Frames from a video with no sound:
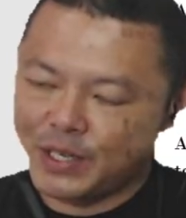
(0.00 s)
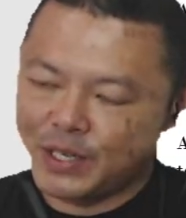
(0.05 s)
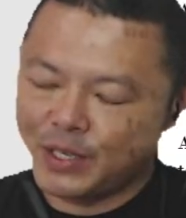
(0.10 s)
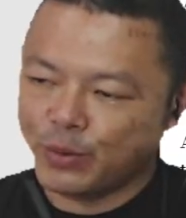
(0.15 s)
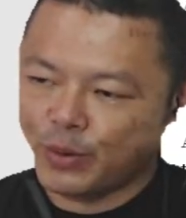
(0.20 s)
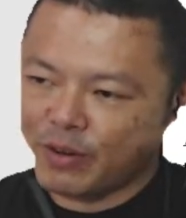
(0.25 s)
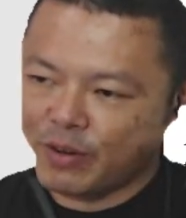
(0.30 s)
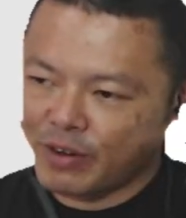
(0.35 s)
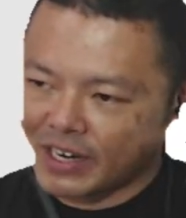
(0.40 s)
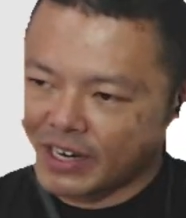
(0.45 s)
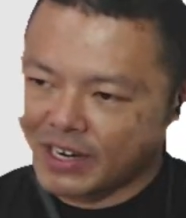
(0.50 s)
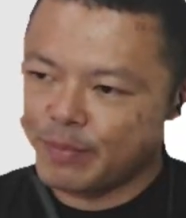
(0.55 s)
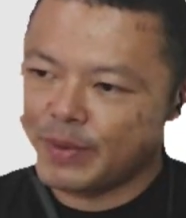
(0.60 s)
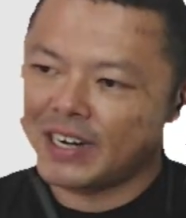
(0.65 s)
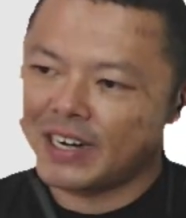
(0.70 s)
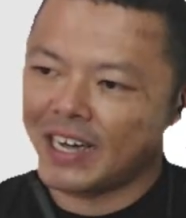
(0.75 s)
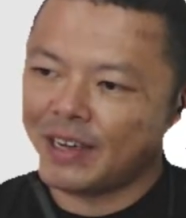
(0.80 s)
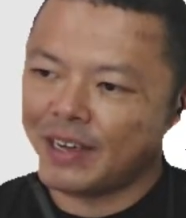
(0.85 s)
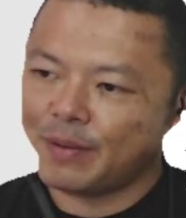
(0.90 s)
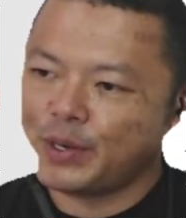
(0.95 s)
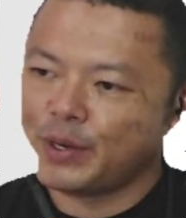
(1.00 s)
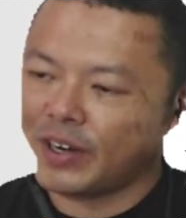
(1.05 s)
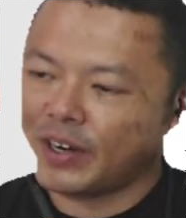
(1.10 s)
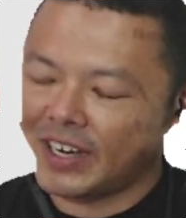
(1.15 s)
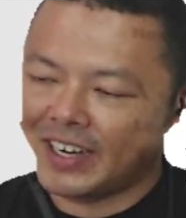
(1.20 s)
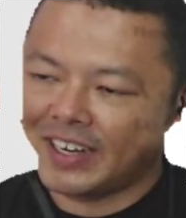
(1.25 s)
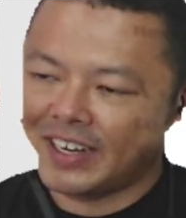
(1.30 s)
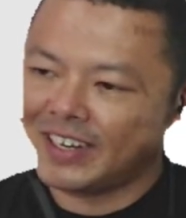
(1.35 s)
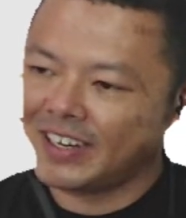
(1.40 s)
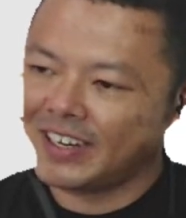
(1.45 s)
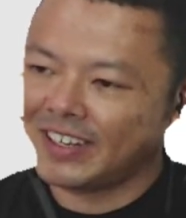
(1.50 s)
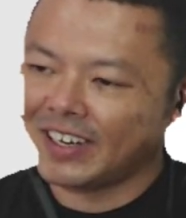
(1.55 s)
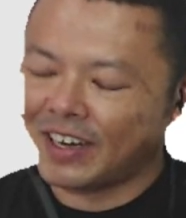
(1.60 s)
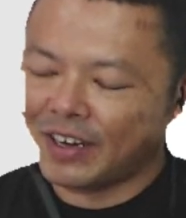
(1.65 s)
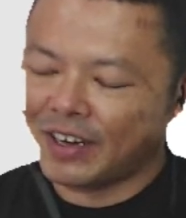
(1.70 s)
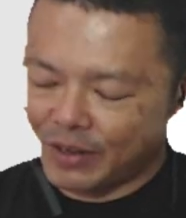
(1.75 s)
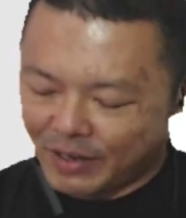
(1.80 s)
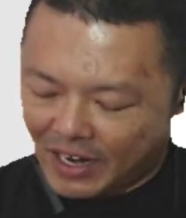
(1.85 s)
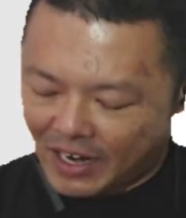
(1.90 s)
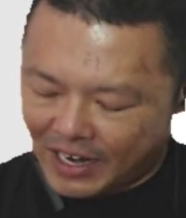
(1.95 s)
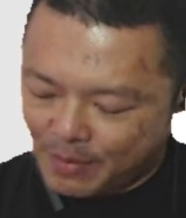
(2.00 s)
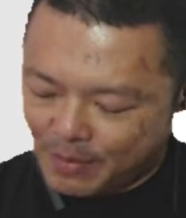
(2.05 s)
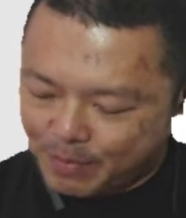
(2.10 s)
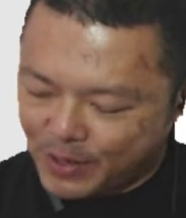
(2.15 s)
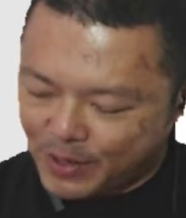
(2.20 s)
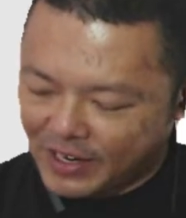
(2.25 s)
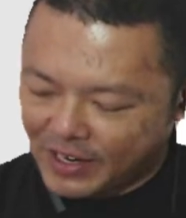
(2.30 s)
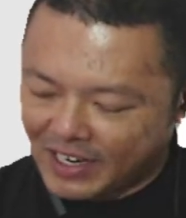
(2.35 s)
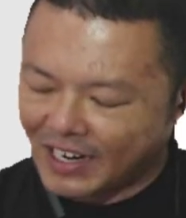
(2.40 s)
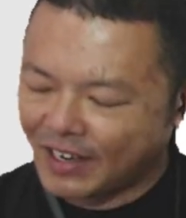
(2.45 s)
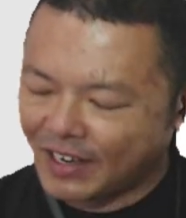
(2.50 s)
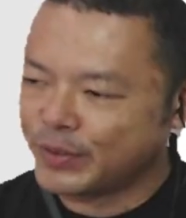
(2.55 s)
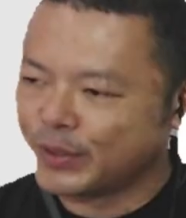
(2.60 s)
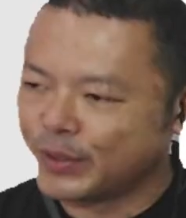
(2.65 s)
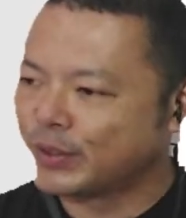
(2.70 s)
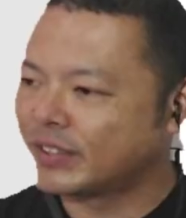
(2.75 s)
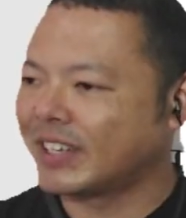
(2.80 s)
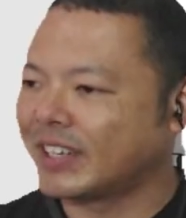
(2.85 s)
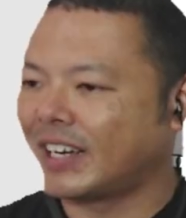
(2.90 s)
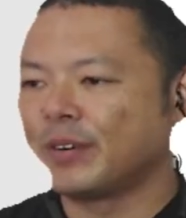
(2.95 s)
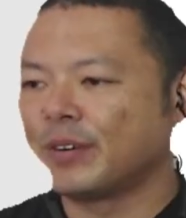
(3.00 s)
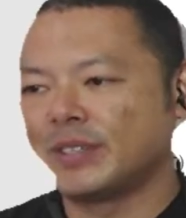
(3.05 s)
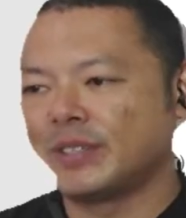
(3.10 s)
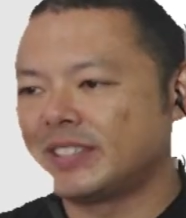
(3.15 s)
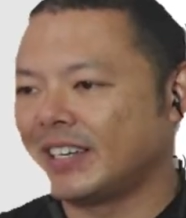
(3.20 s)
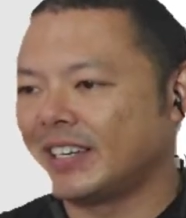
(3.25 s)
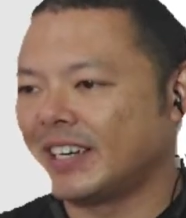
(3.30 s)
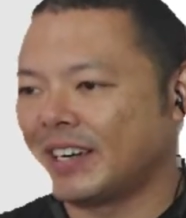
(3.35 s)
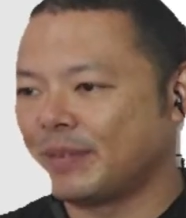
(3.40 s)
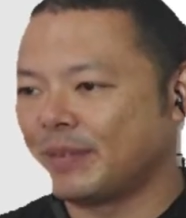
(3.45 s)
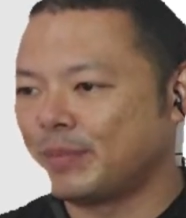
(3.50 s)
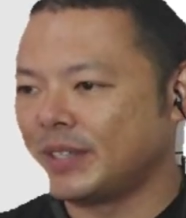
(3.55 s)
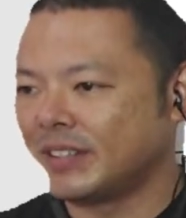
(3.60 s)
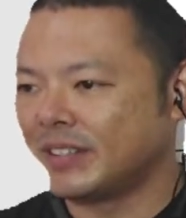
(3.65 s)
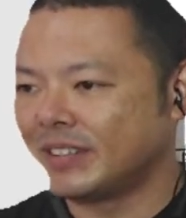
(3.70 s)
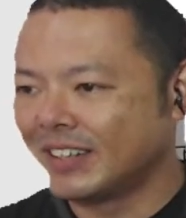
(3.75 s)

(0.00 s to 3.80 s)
do I recommend IB or IB or A levels, I always say IB.